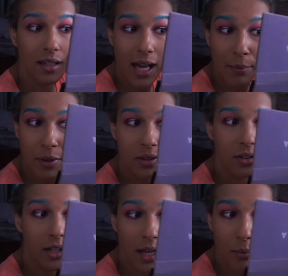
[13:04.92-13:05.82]

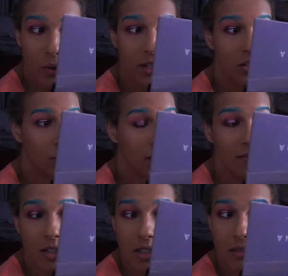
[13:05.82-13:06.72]
apples, high points,
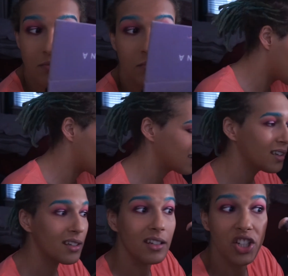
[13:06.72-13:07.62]
whatever. Because
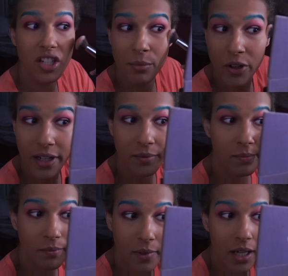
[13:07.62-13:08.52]
this is shimmery,
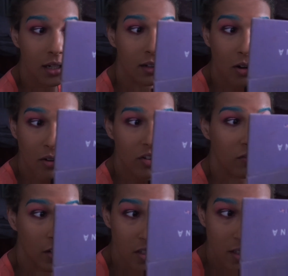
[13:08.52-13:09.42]
and it also
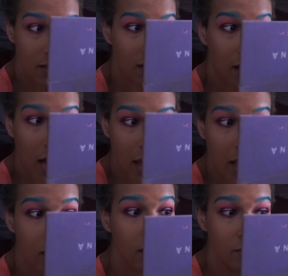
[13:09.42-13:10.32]
functions as a
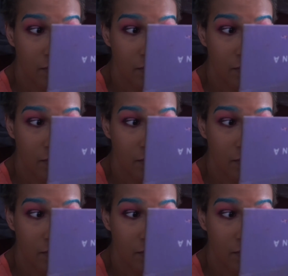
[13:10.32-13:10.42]
highlighter.